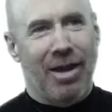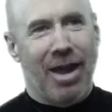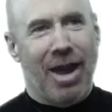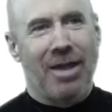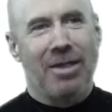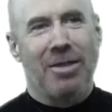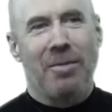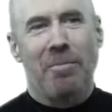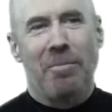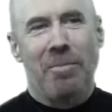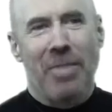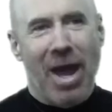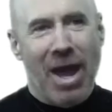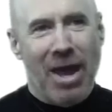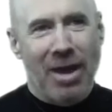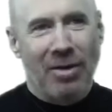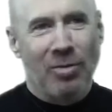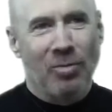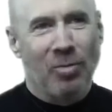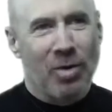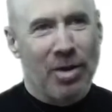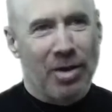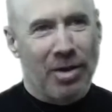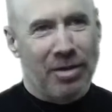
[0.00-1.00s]
and the
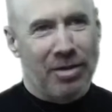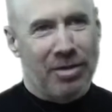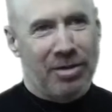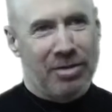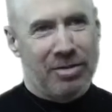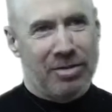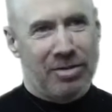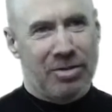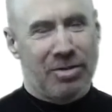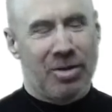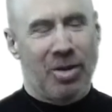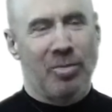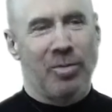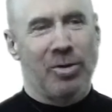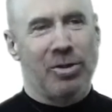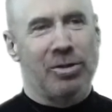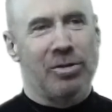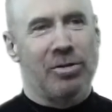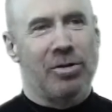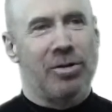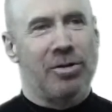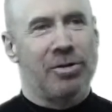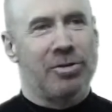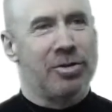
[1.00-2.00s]
bandwidth is so much
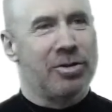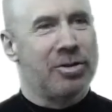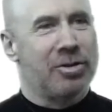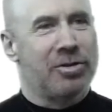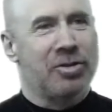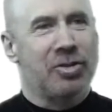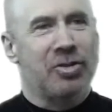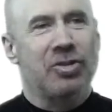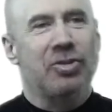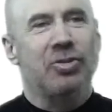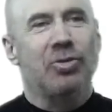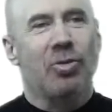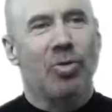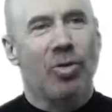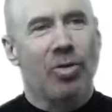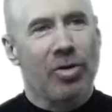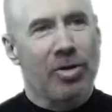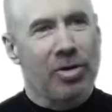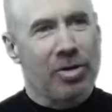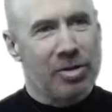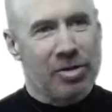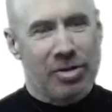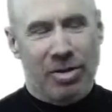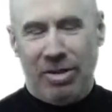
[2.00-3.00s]
larger, the
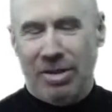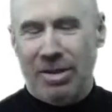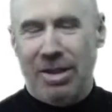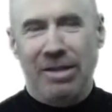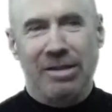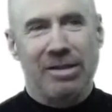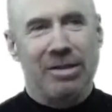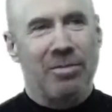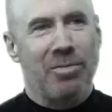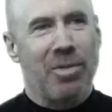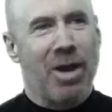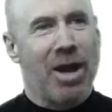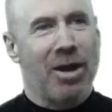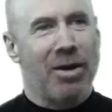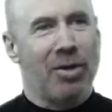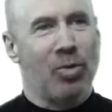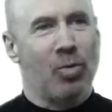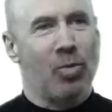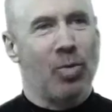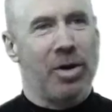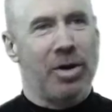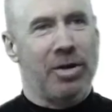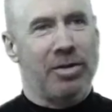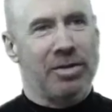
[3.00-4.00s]
storage, it doesn't matter
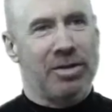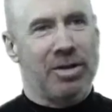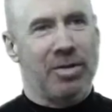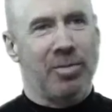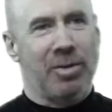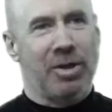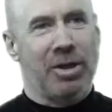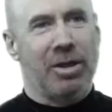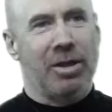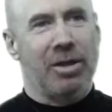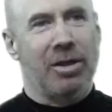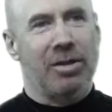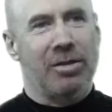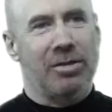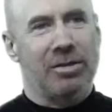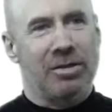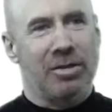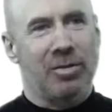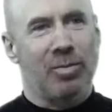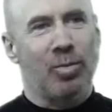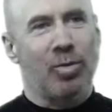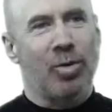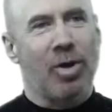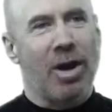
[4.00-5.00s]
where something is, and
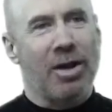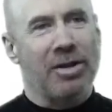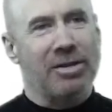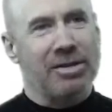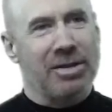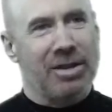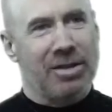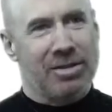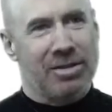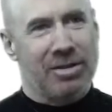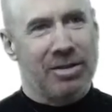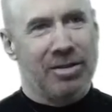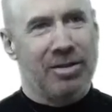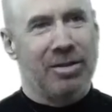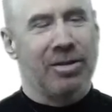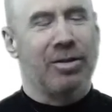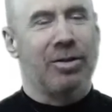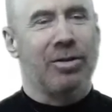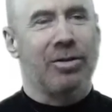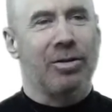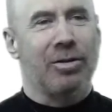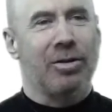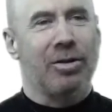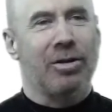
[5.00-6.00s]
the processing can
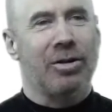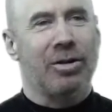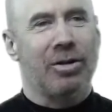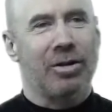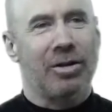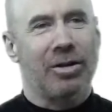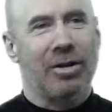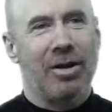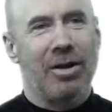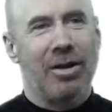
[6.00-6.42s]
occur